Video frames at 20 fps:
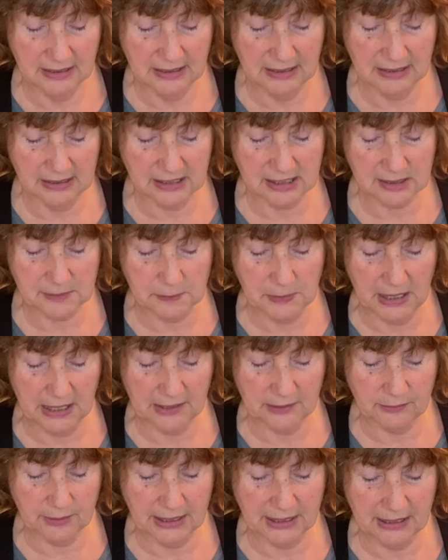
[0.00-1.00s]

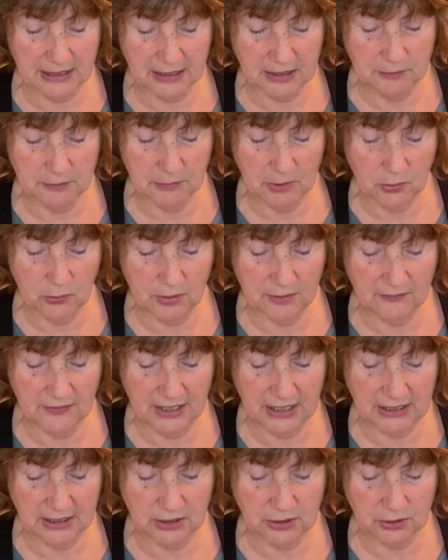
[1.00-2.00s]
inspiring and
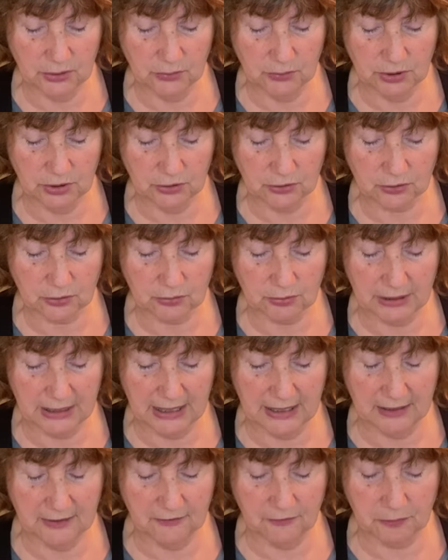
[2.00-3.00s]
motivating you in your
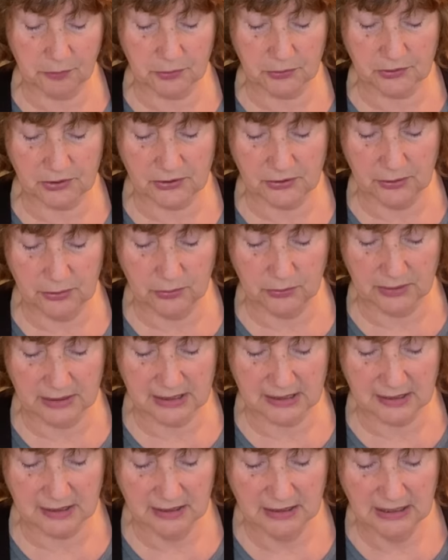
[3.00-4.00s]
creative
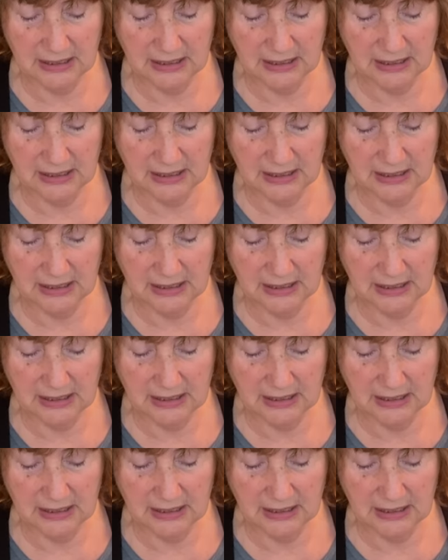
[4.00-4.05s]
pursuits.